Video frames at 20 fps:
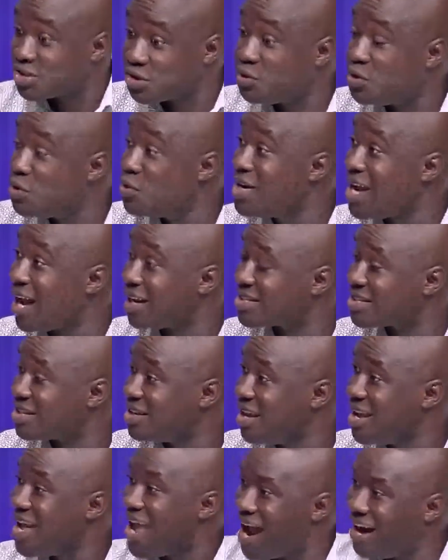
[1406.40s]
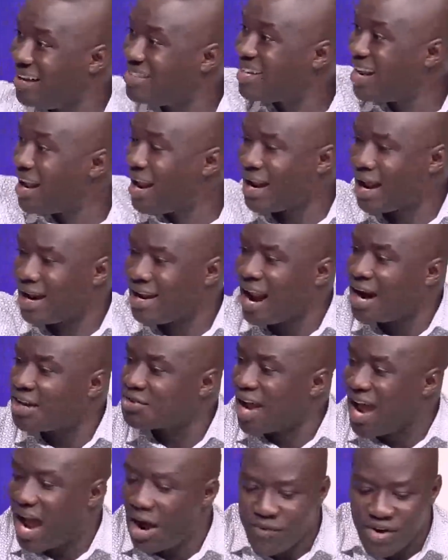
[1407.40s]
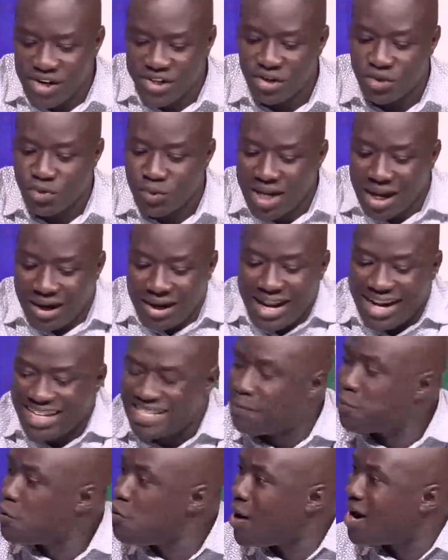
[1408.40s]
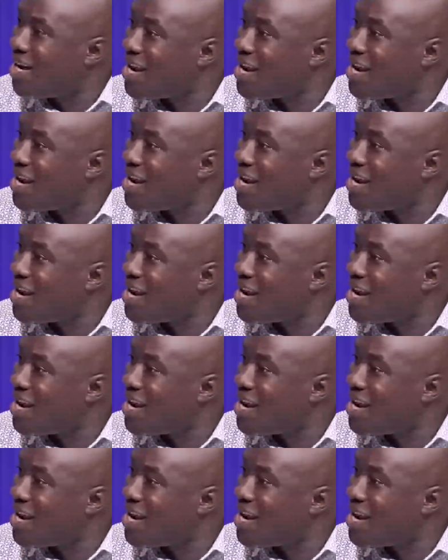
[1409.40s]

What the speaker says: to do that. And that's why I have issues with the leadership who were